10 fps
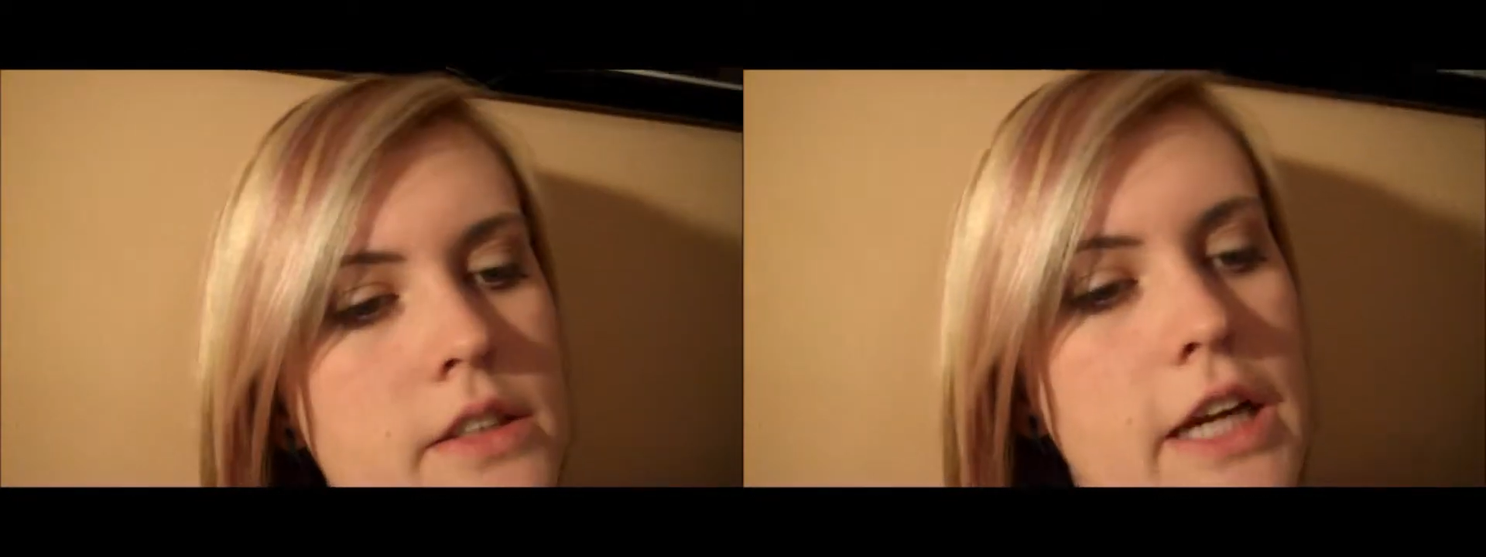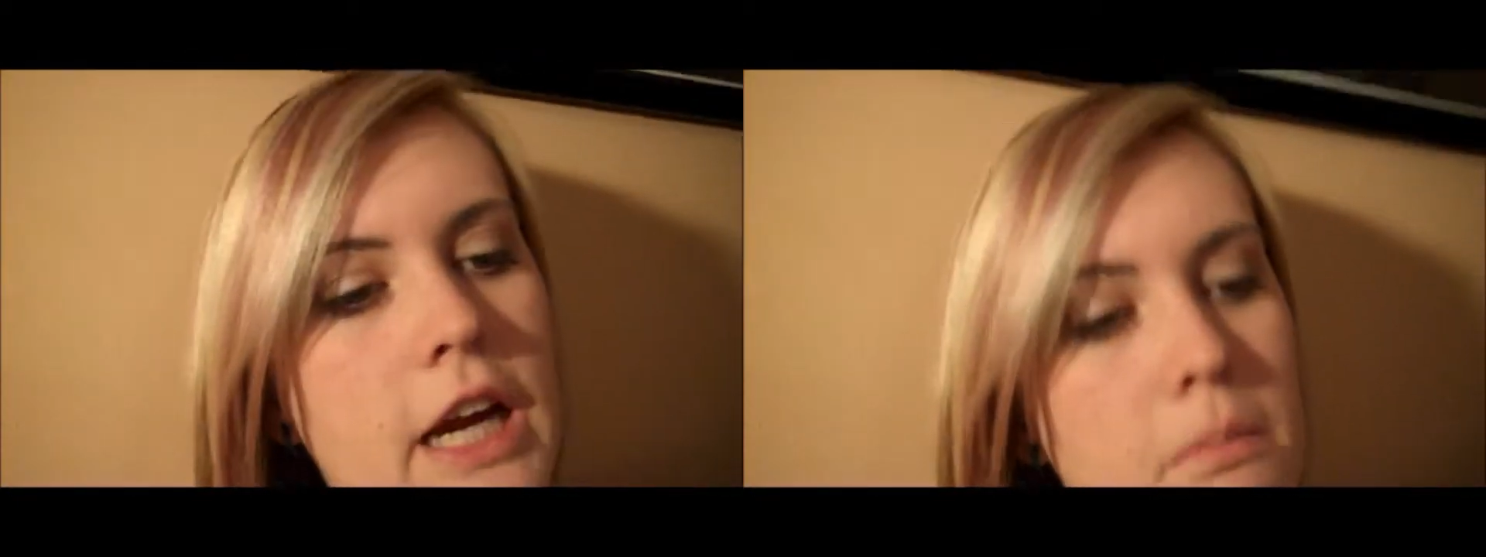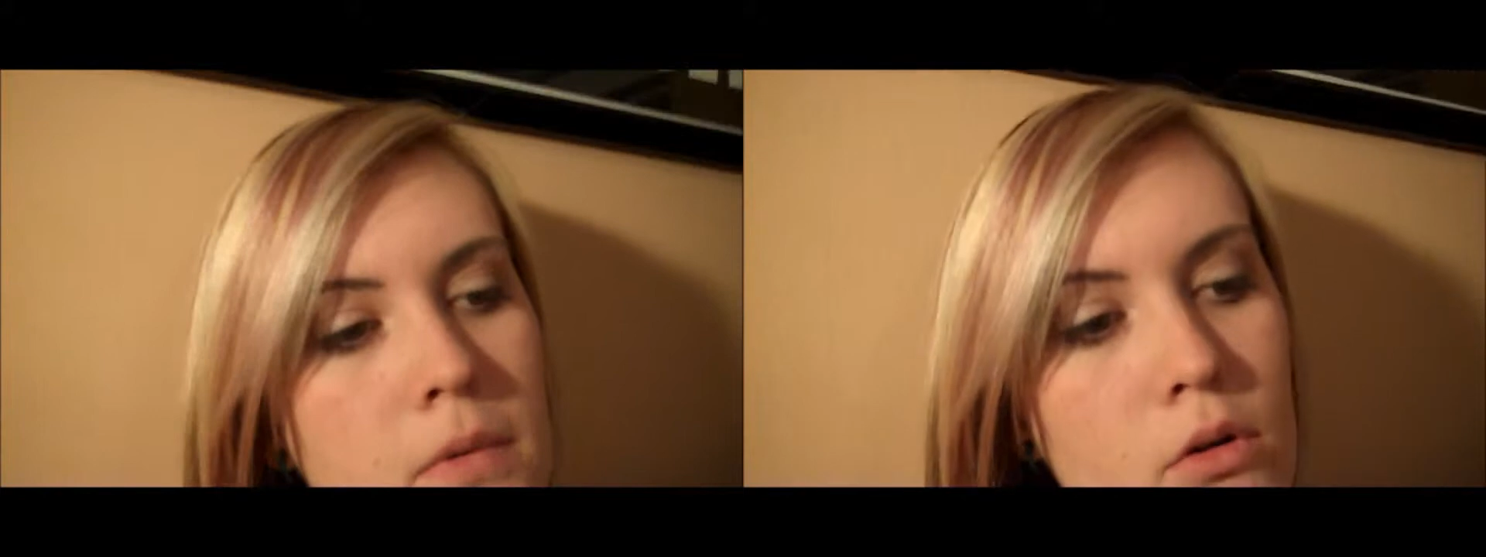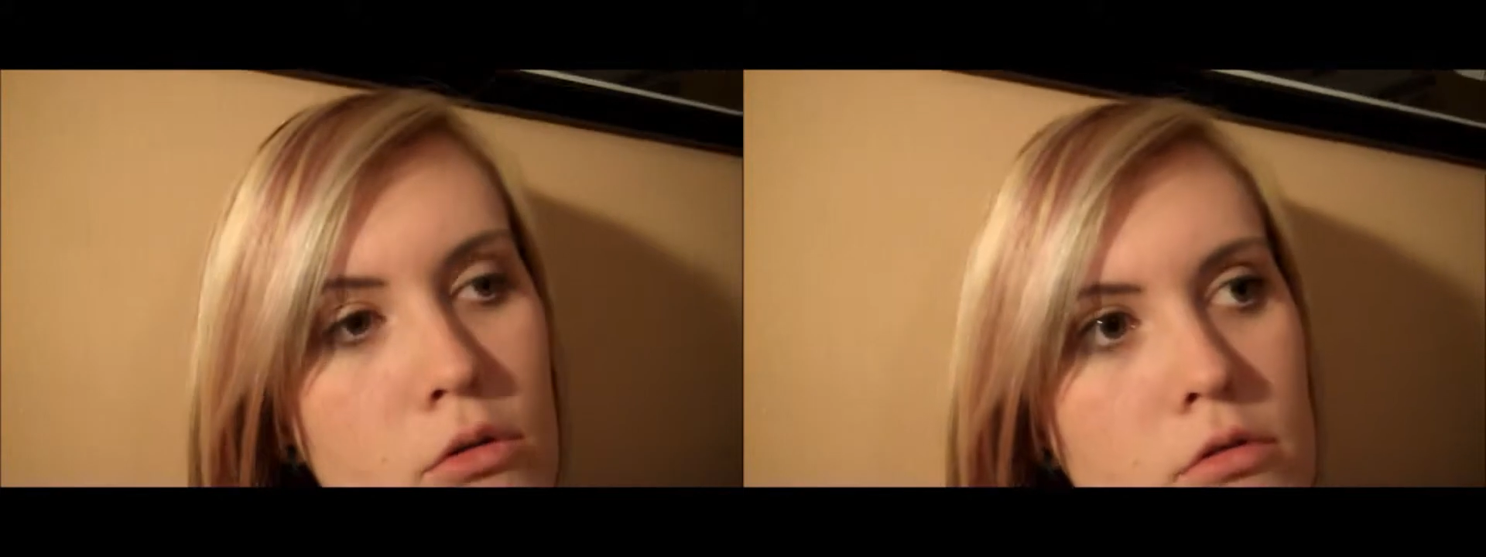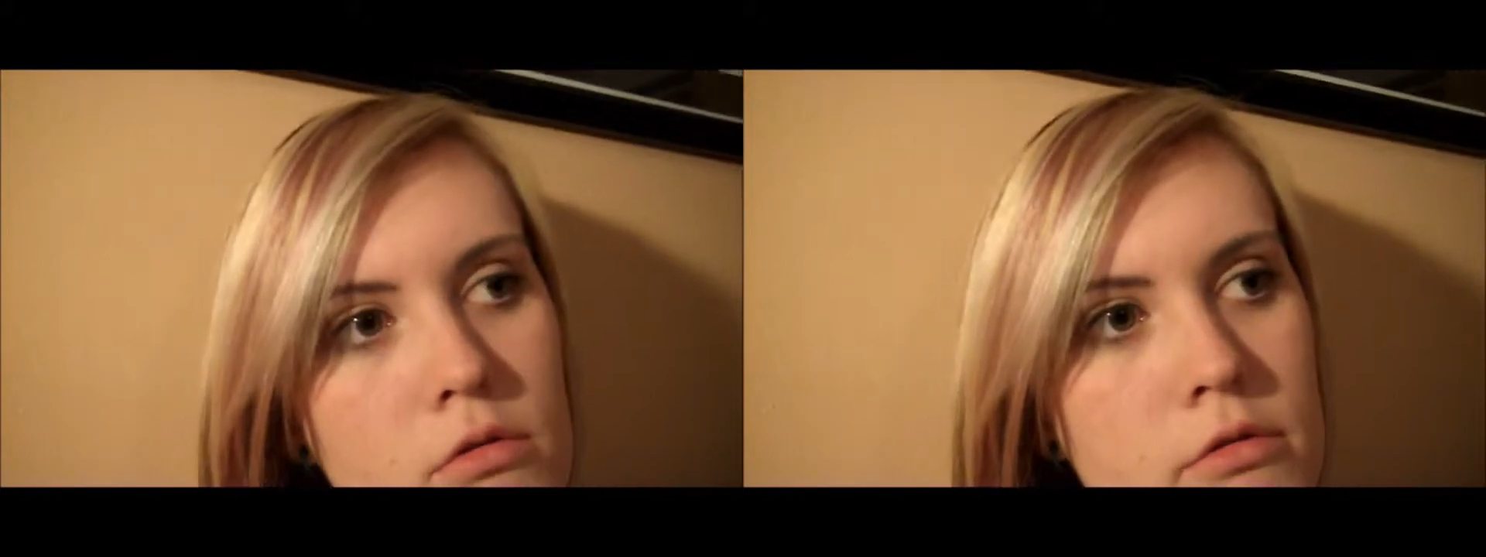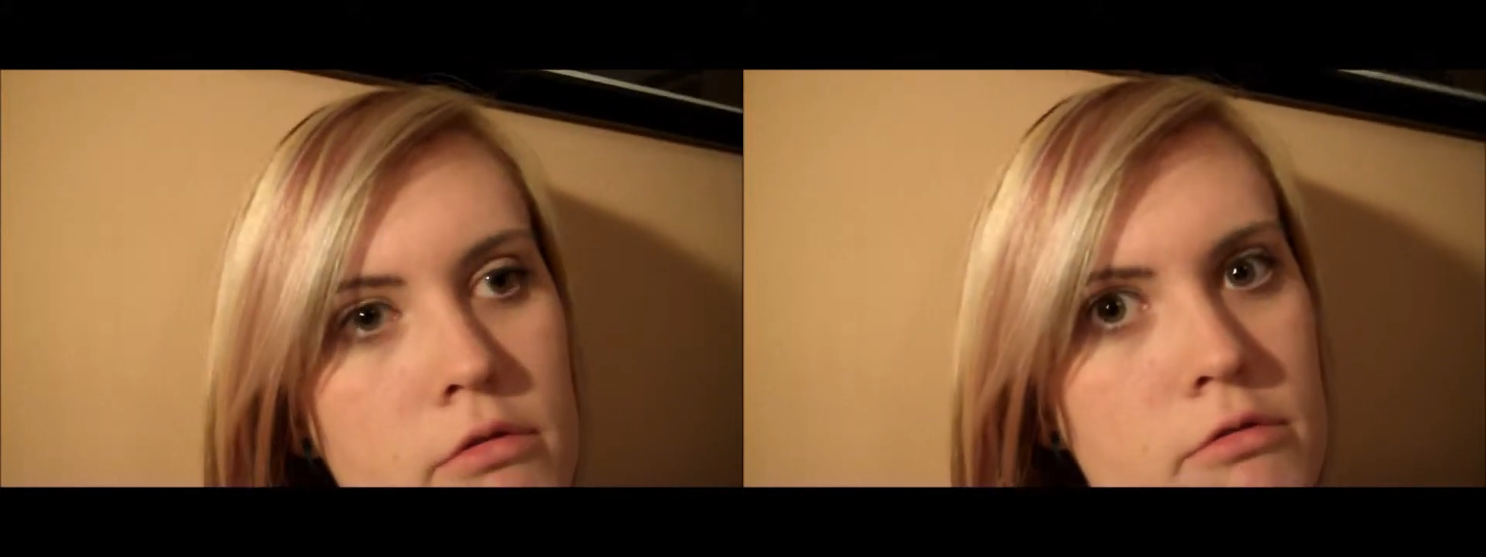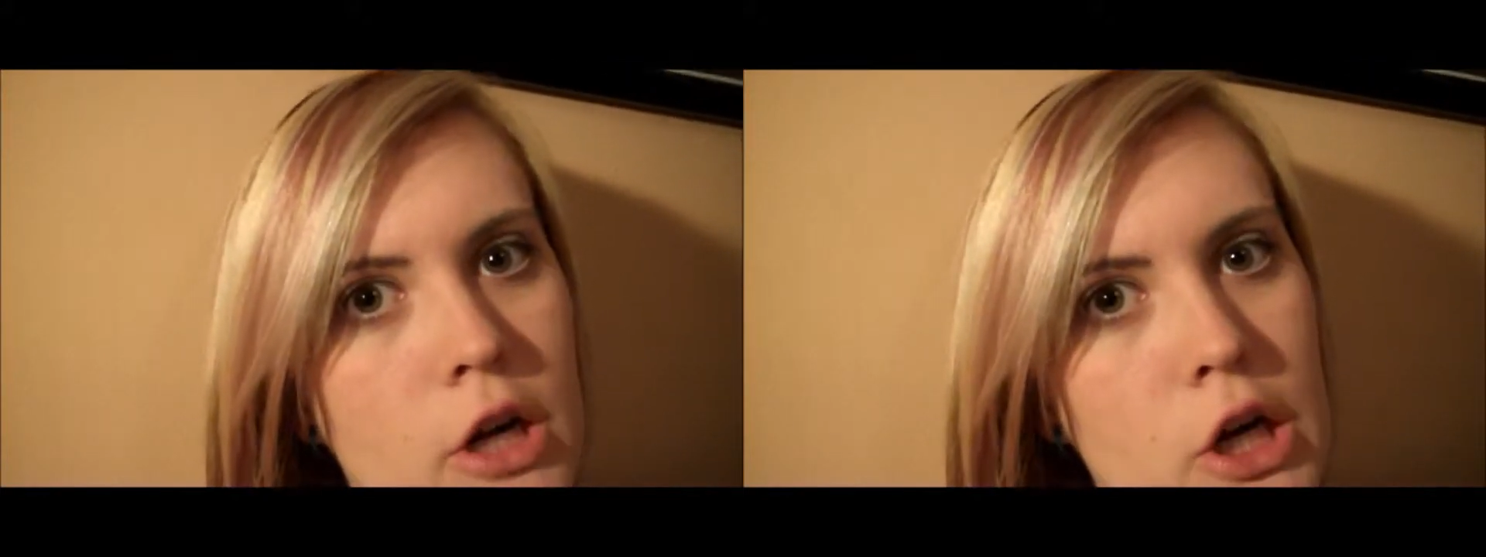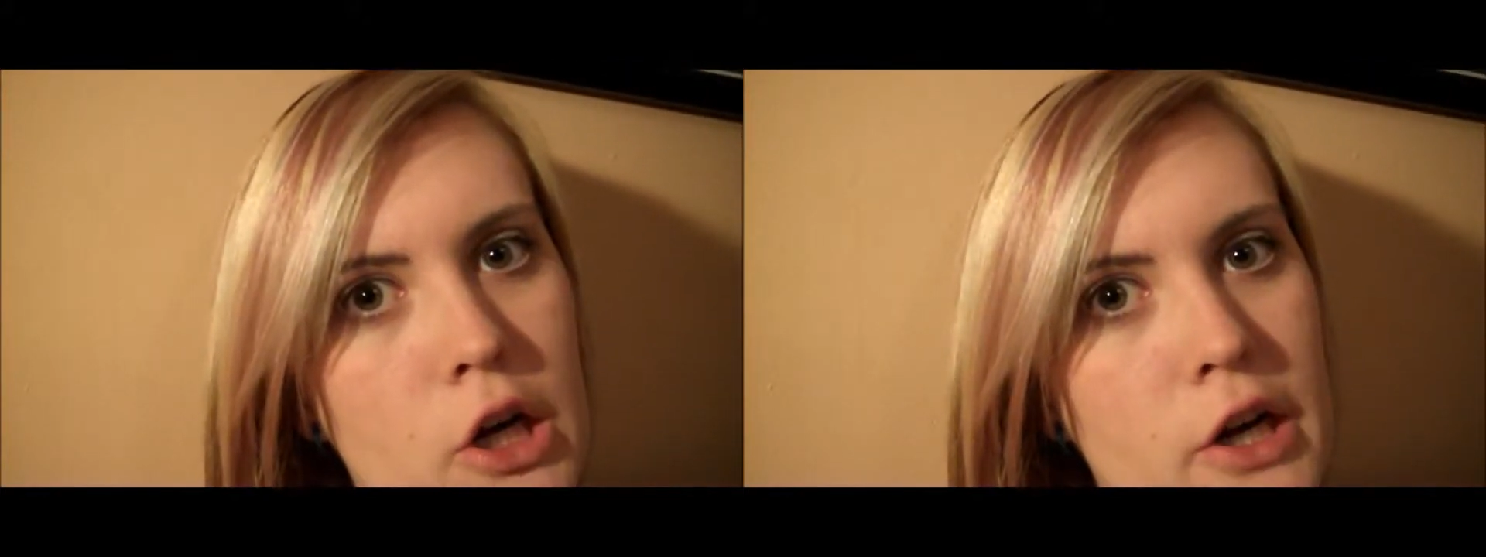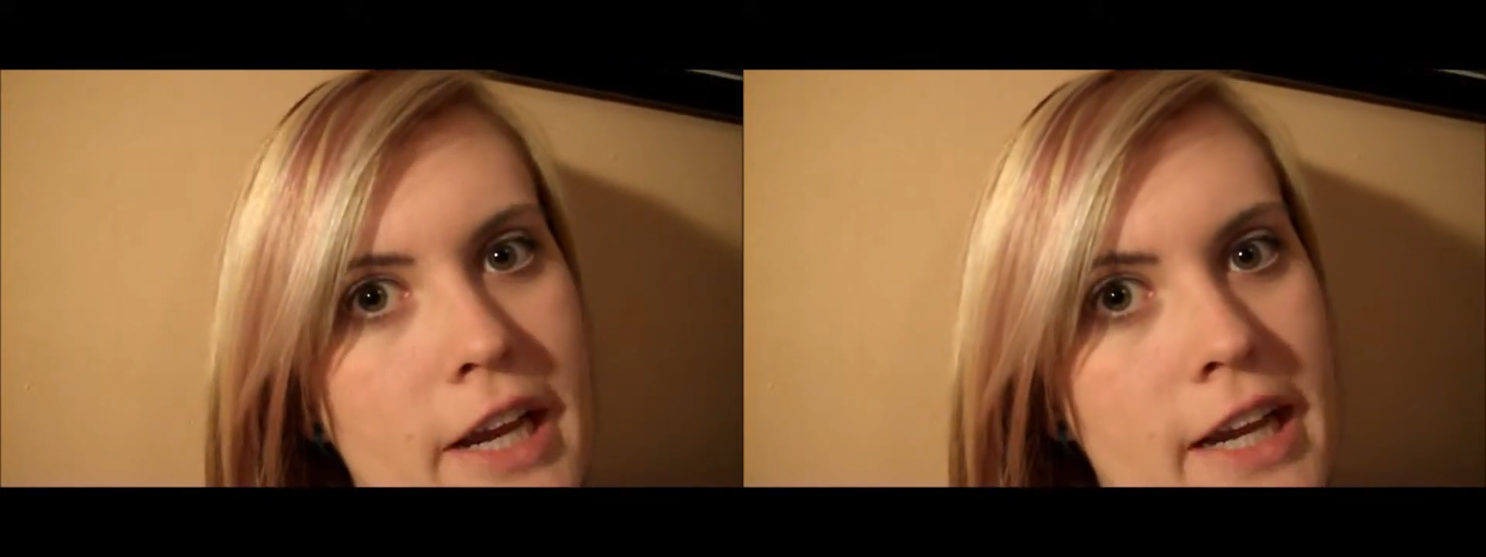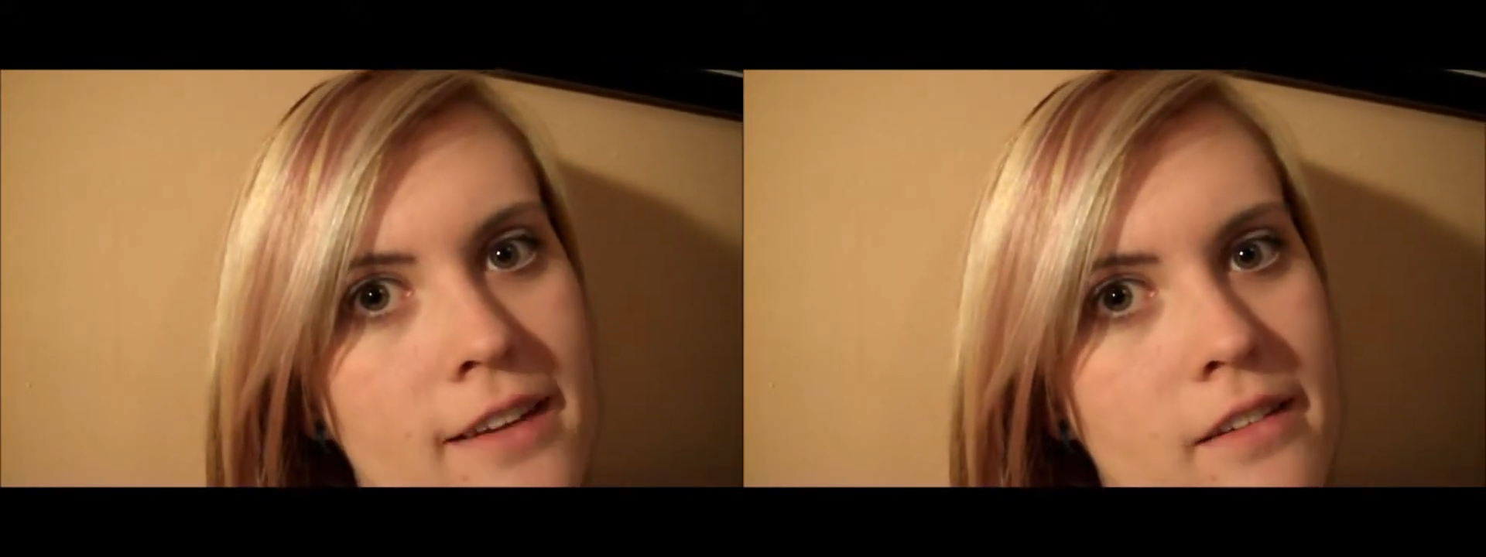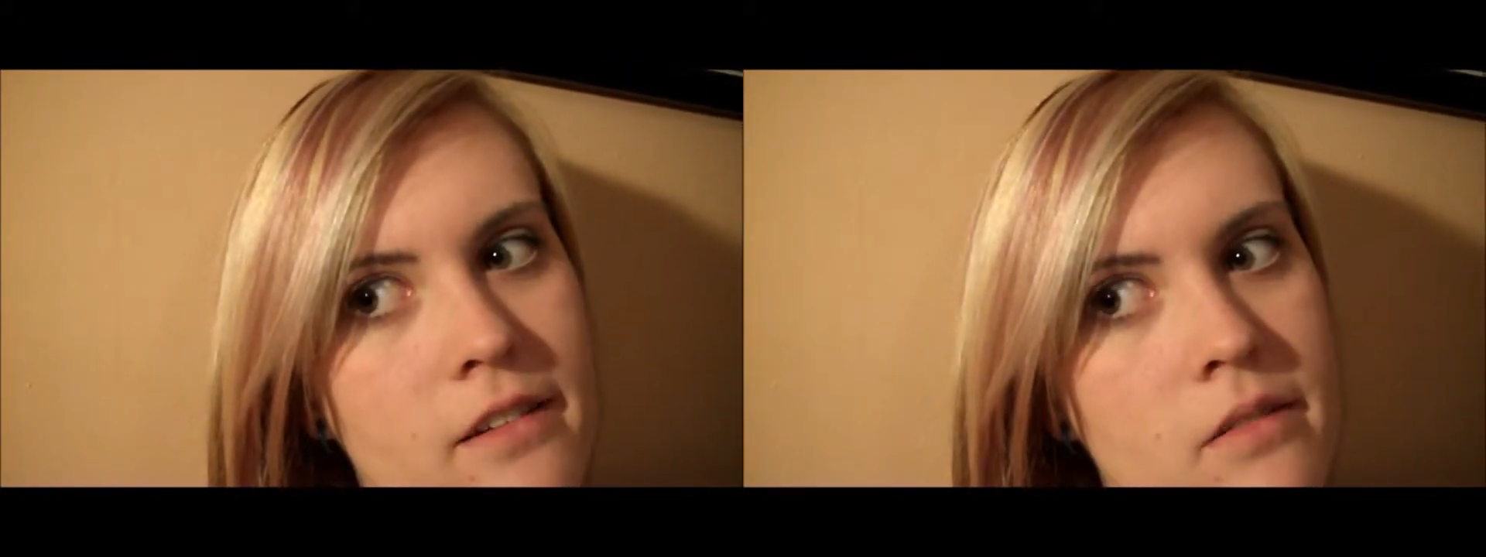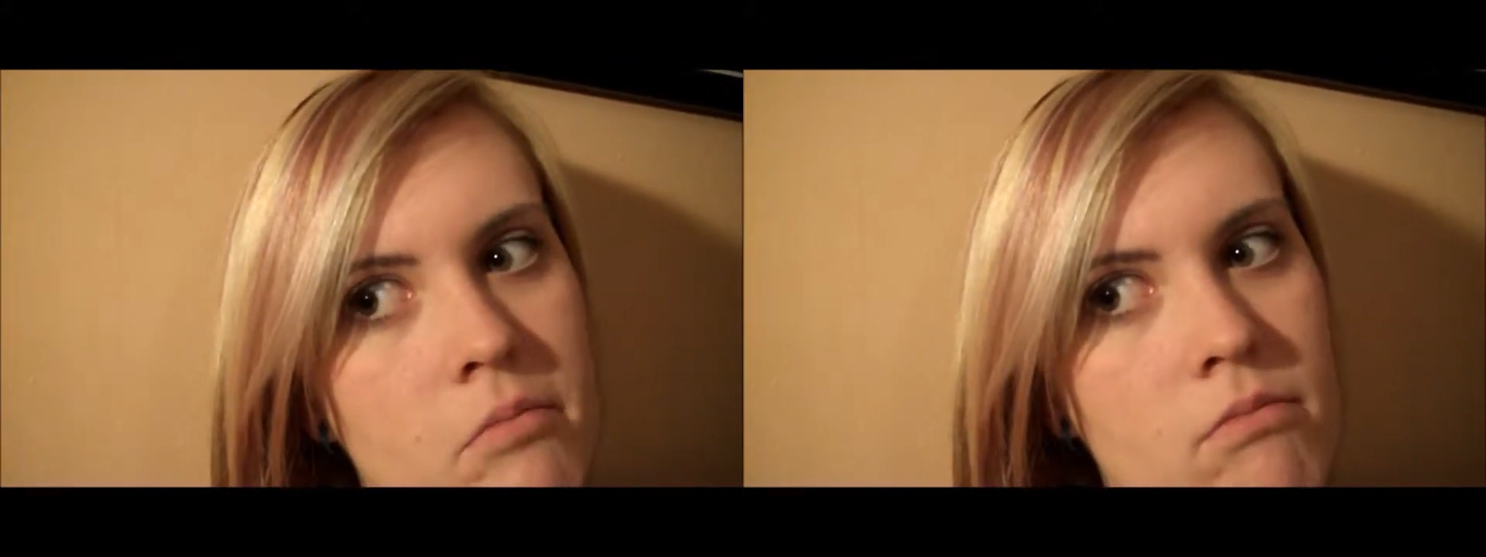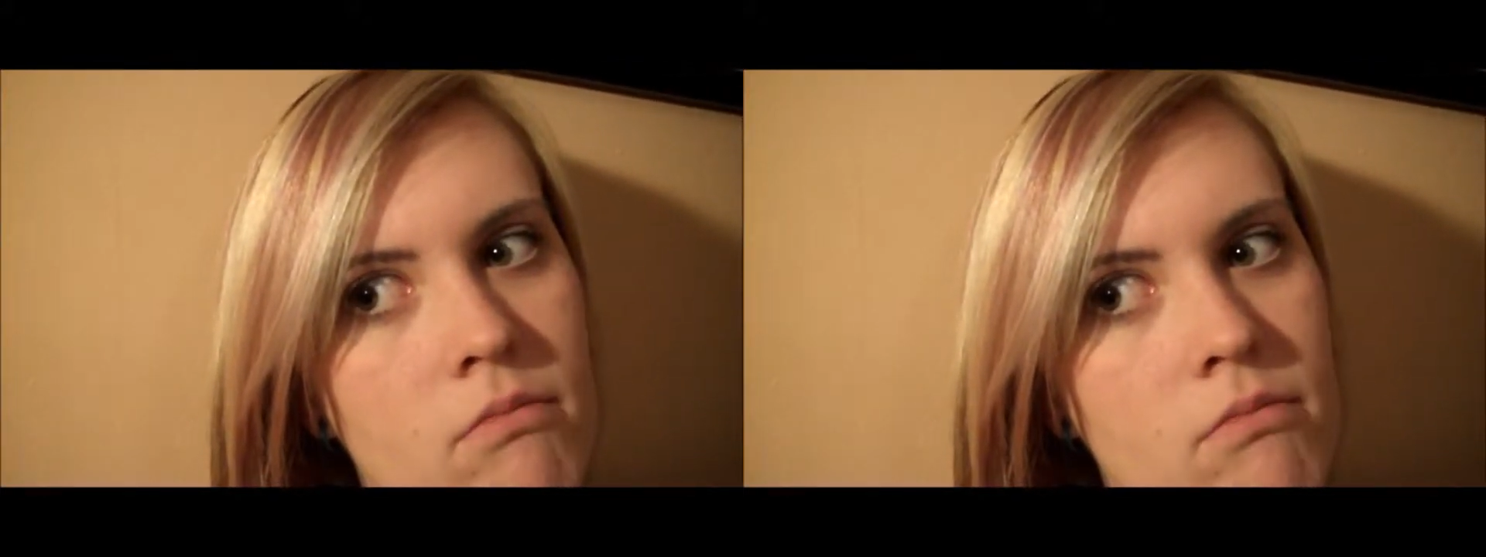and my rings.